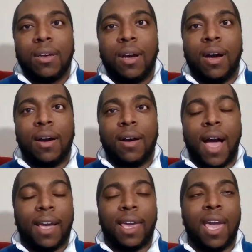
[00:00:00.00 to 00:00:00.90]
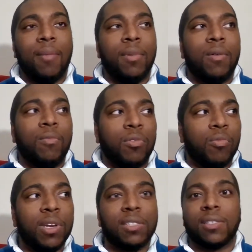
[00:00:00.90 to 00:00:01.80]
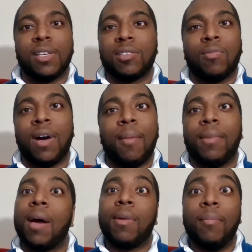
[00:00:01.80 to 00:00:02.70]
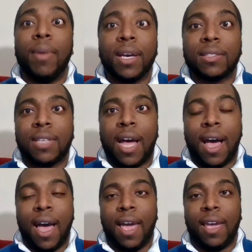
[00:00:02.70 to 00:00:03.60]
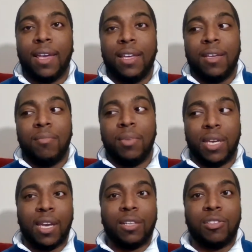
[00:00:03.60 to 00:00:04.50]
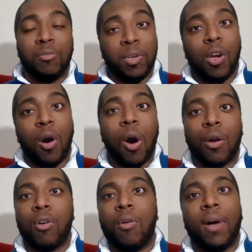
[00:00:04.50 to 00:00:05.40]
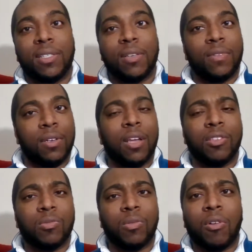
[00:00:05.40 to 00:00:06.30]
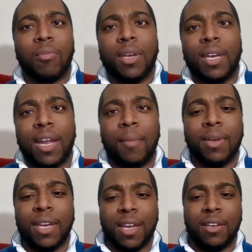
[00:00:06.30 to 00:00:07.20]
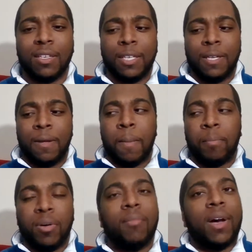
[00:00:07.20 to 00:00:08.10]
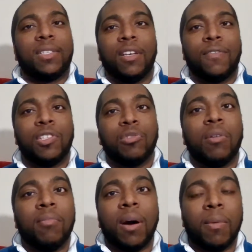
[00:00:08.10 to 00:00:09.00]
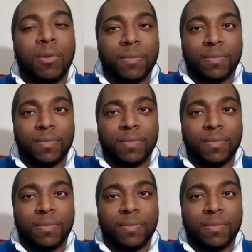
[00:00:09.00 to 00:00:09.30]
I came up with reasons as to why I'm not my best. I began to be harder on myself than others were on me, and I began to put myself into a bubble.